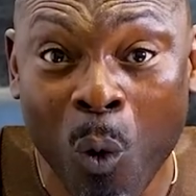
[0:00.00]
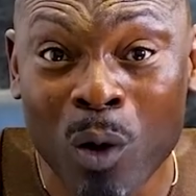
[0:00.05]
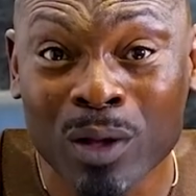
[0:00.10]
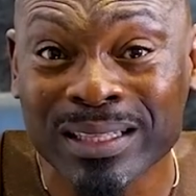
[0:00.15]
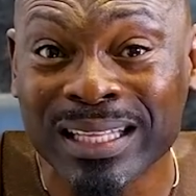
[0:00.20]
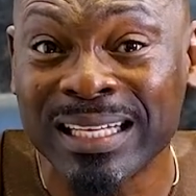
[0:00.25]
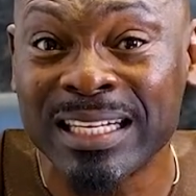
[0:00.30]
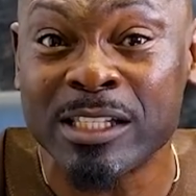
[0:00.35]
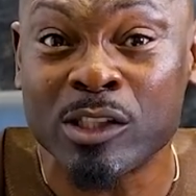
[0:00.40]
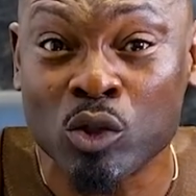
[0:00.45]

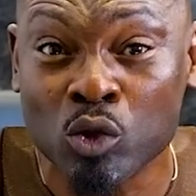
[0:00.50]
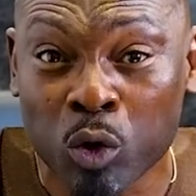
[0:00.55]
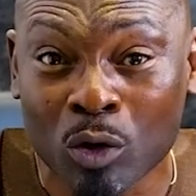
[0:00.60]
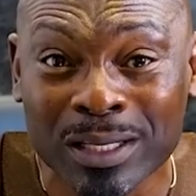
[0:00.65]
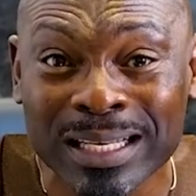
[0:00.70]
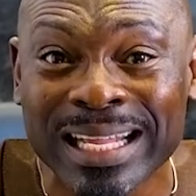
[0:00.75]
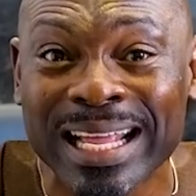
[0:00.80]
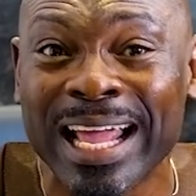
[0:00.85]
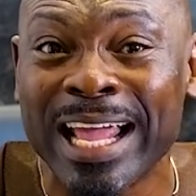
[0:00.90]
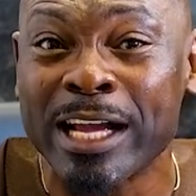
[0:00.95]
war that is
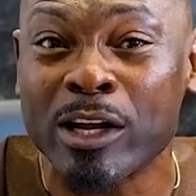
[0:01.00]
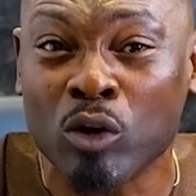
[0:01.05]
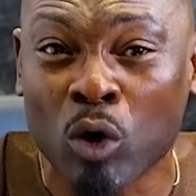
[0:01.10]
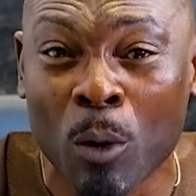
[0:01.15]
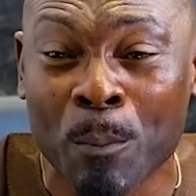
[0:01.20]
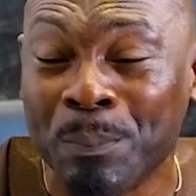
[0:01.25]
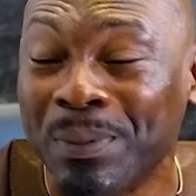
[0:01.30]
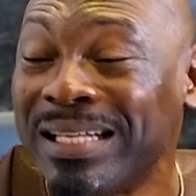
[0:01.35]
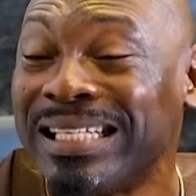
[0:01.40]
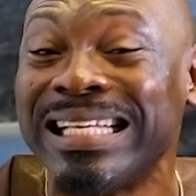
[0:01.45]
totally and
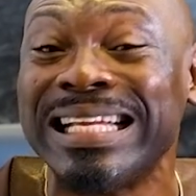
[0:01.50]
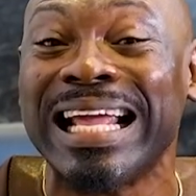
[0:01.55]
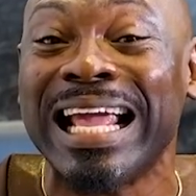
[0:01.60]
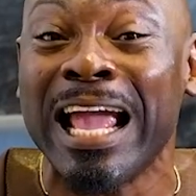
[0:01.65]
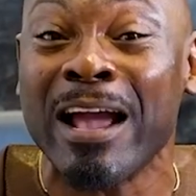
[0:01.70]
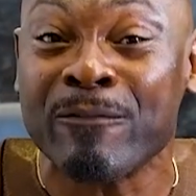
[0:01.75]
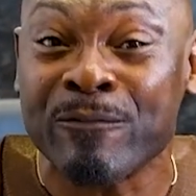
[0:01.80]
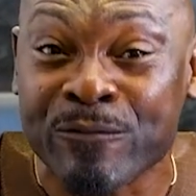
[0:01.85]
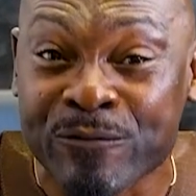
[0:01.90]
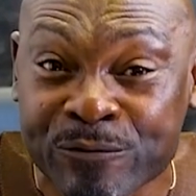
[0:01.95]
completely
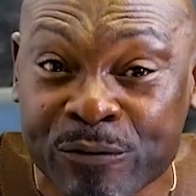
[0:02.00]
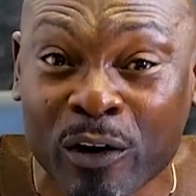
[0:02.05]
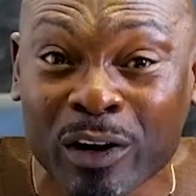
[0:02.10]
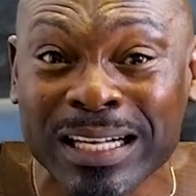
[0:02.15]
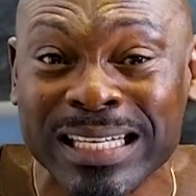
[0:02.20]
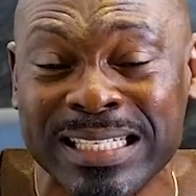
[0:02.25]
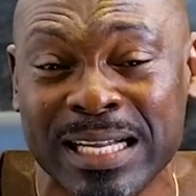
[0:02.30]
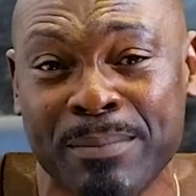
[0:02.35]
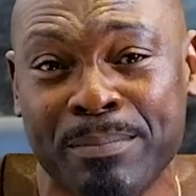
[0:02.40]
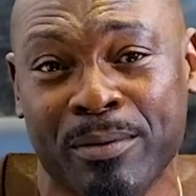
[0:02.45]

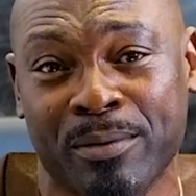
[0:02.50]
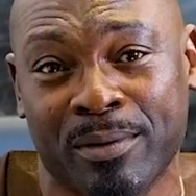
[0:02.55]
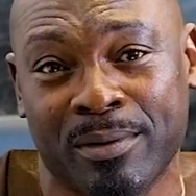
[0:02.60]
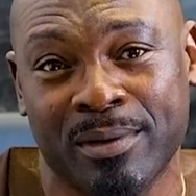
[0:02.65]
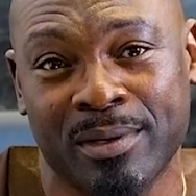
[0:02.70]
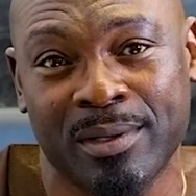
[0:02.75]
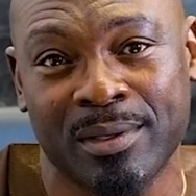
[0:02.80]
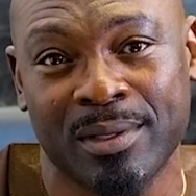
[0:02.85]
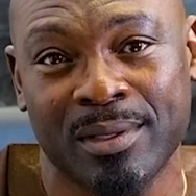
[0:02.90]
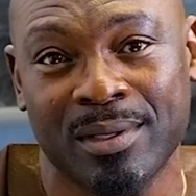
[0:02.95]

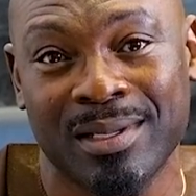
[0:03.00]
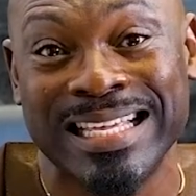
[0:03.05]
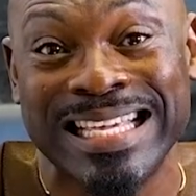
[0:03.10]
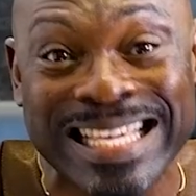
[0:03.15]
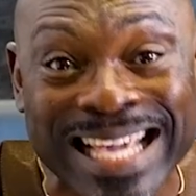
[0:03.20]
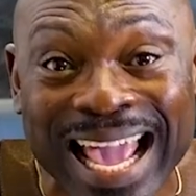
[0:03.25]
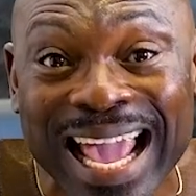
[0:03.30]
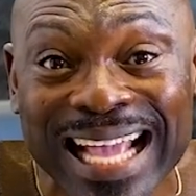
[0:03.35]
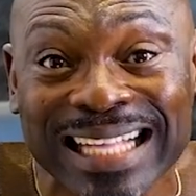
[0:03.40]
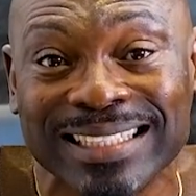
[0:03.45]
avoidable.
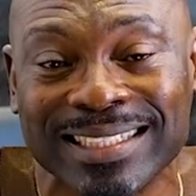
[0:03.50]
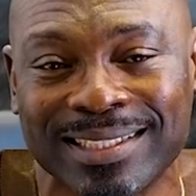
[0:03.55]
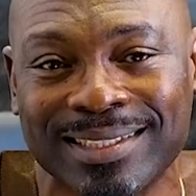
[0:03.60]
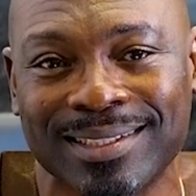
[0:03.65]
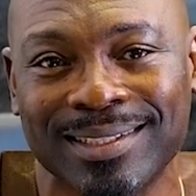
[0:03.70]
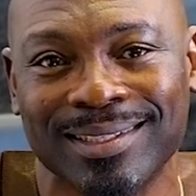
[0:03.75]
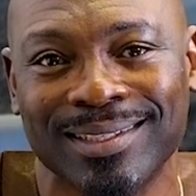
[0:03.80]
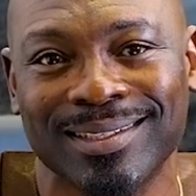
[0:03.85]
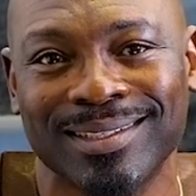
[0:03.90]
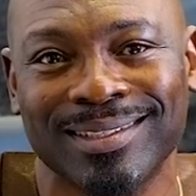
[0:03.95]

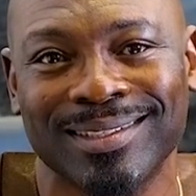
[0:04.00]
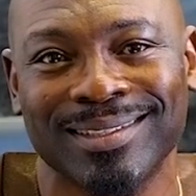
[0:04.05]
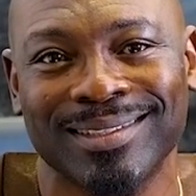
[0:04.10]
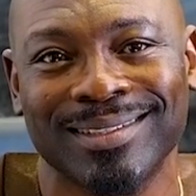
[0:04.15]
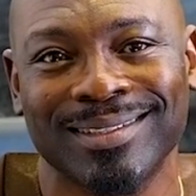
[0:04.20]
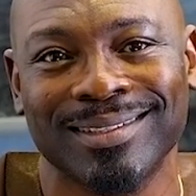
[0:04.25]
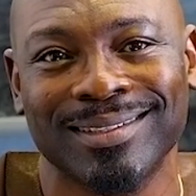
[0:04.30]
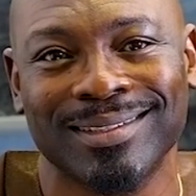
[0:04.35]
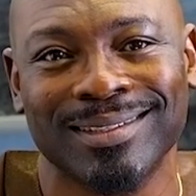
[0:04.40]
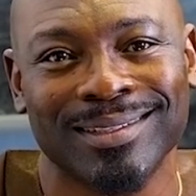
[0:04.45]
Yet,
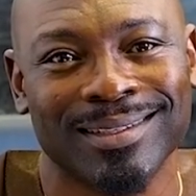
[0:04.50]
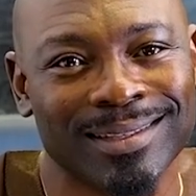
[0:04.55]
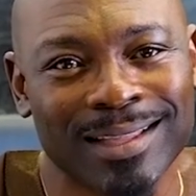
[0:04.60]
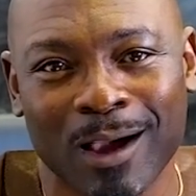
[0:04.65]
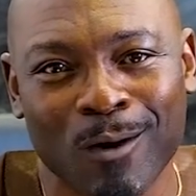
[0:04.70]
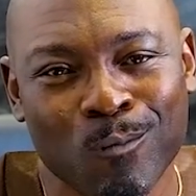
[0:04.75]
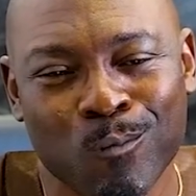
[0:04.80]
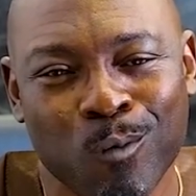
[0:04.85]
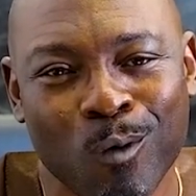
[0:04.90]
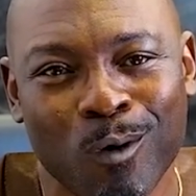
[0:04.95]

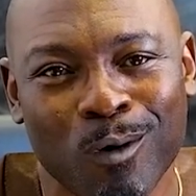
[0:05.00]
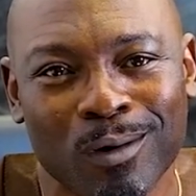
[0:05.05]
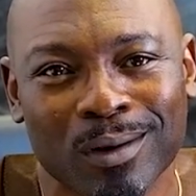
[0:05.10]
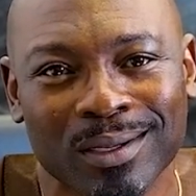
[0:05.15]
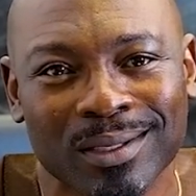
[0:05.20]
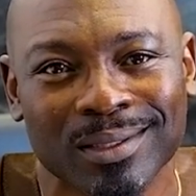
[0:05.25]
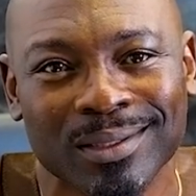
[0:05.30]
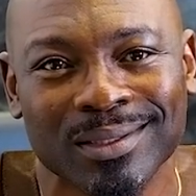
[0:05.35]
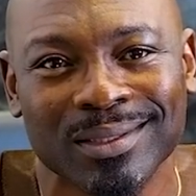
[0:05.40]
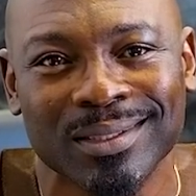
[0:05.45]
that
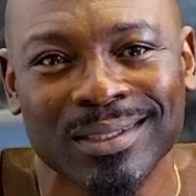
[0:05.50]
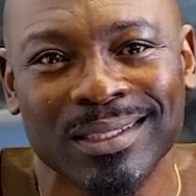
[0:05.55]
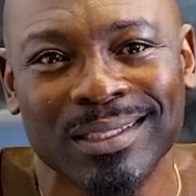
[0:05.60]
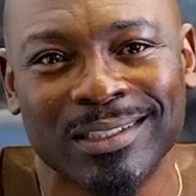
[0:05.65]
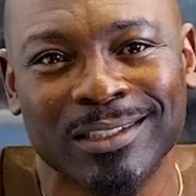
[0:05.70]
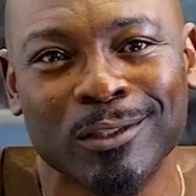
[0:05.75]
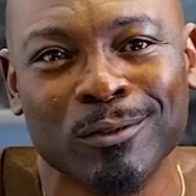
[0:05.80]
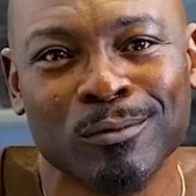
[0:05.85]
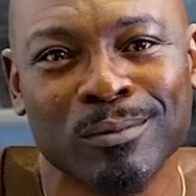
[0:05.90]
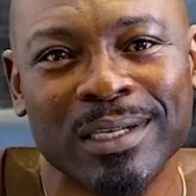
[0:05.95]
war
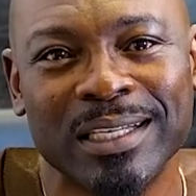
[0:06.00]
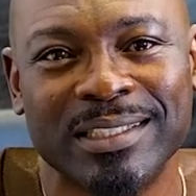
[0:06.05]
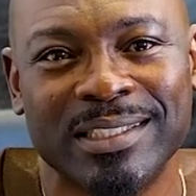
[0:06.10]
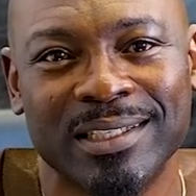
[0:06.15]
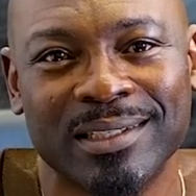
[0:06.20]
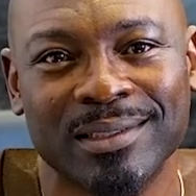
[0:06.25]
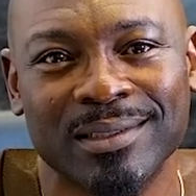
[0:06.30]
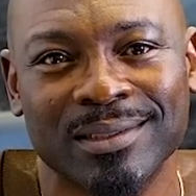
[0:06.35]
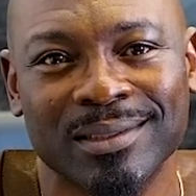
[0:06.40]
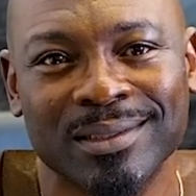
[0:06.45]
is still
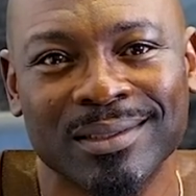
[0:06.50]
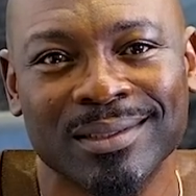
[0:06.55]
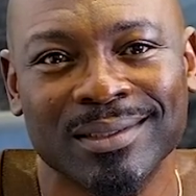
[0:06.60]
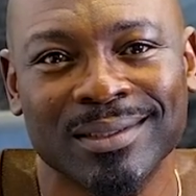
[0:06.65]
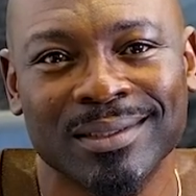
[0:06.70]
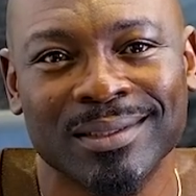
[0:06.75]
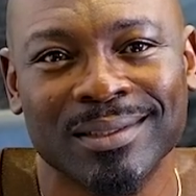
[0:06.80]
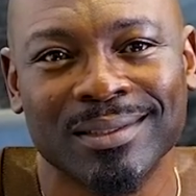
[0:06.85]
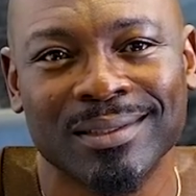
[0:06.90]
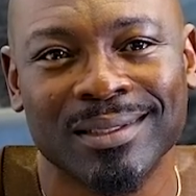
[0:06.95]
raging.
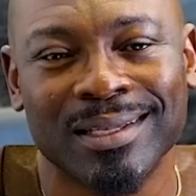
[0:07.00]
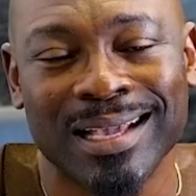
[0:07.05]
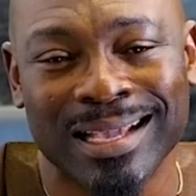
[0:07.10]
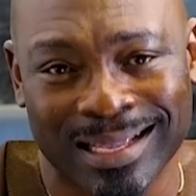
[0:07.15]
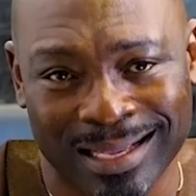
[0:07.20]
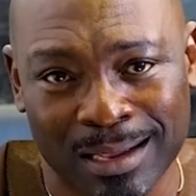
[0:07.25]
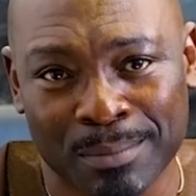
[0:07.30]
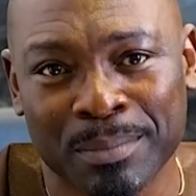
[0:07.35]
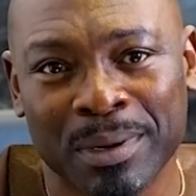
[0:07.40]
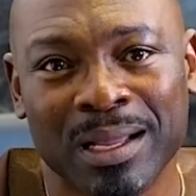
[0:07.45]

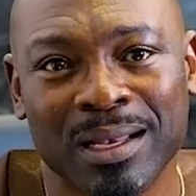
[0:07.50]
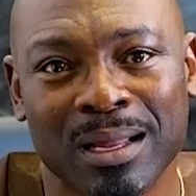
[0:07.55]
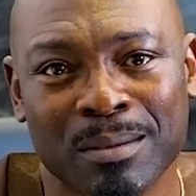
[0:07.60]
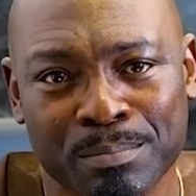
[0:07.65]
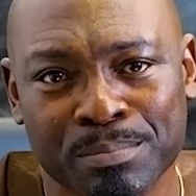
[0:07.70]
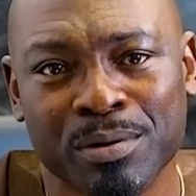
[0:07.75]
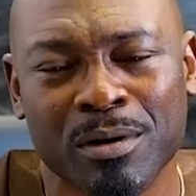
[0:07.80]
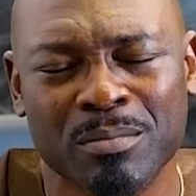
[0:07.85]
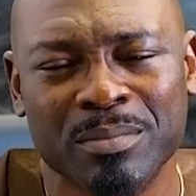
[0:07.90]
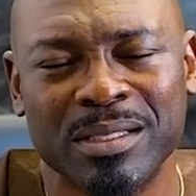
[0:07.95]
And Kamala
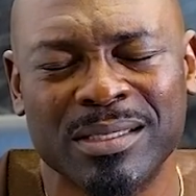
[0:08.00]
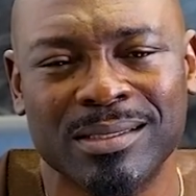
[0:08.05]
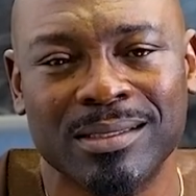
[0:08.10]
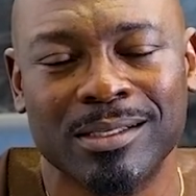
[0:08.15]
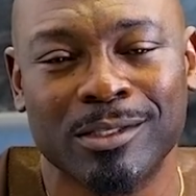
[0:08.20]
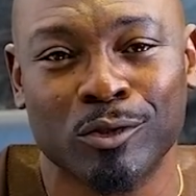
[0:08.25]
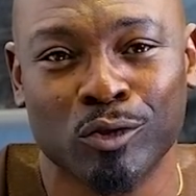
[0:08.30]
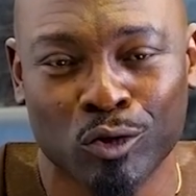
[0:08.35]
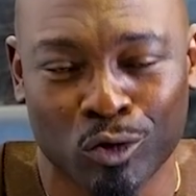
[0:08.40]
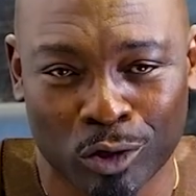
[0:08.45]

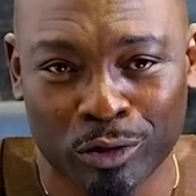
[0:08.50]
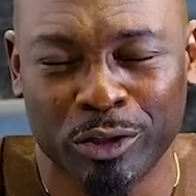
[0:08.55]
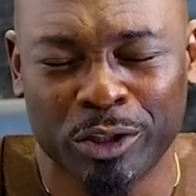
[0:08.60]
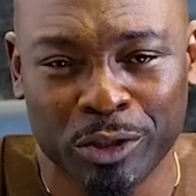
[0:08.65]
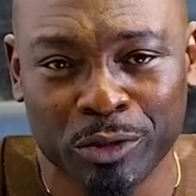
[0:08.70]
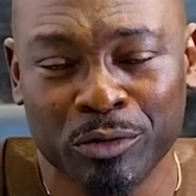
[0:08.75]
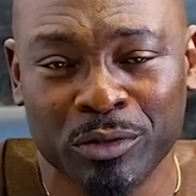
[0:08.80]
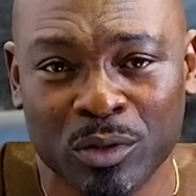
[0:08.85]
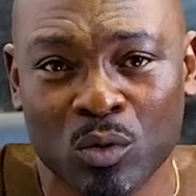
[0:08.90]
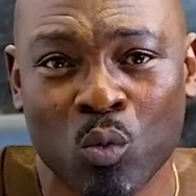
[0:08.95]
promises to
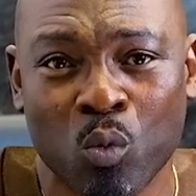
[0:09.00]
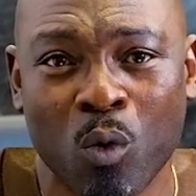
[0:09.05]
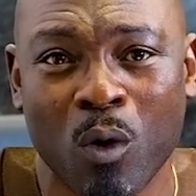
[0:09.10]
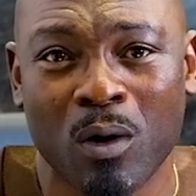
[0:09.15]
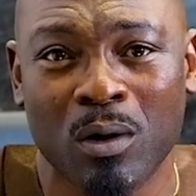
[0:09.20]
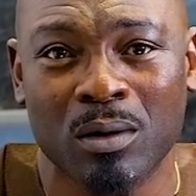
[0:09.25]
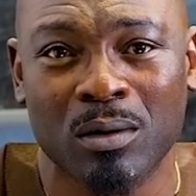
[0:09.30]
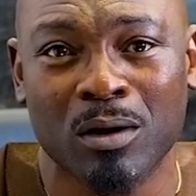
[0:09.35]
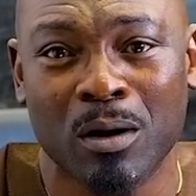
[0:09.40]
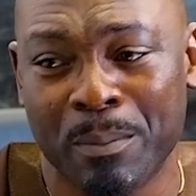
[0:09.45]
continue the
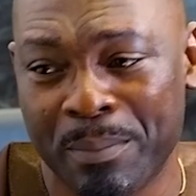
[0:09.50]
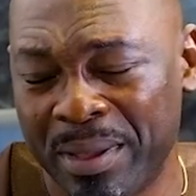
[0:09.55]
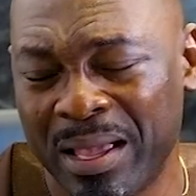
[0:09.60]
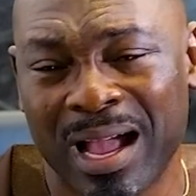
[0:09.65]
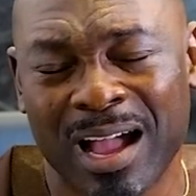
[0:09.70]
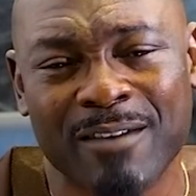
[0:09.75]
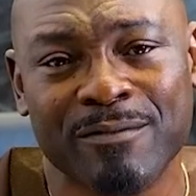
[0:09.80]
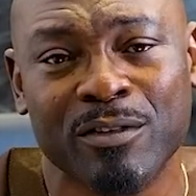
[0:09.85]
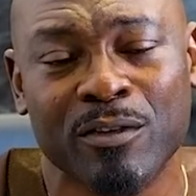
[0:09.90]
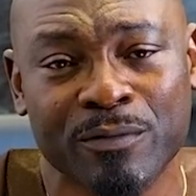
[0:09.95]
war on
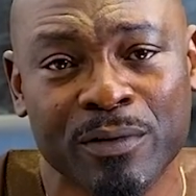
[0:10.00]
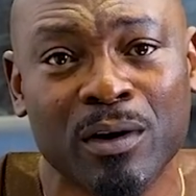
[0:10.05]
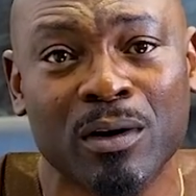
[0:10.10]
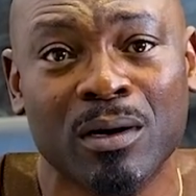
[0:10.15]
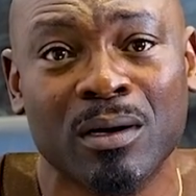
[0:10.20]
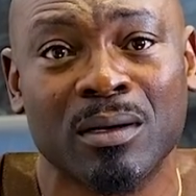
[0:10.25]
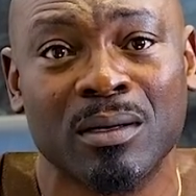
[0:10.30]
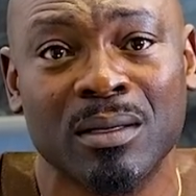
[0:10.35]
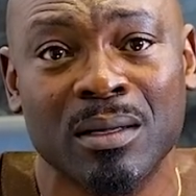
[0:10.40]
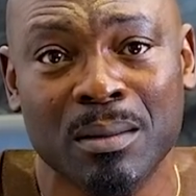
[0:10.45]
behalf of
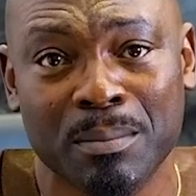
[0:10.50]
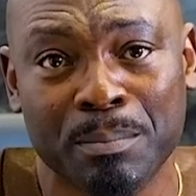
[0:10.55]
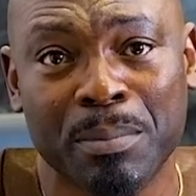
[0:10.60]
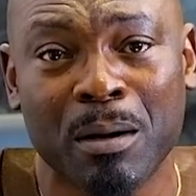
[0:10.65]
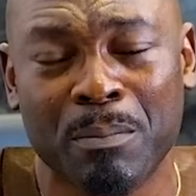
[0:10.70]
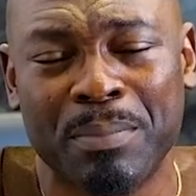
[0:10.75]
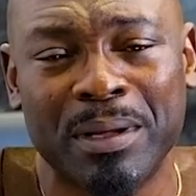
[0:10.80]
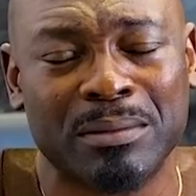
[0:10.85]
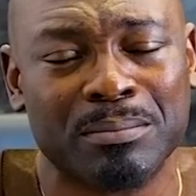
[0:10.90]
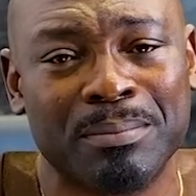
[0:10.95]
her
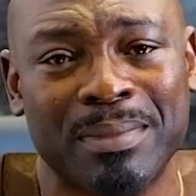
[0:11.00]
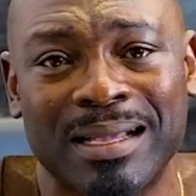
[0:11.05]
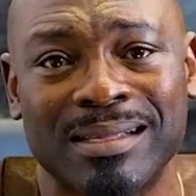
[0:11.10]
puppet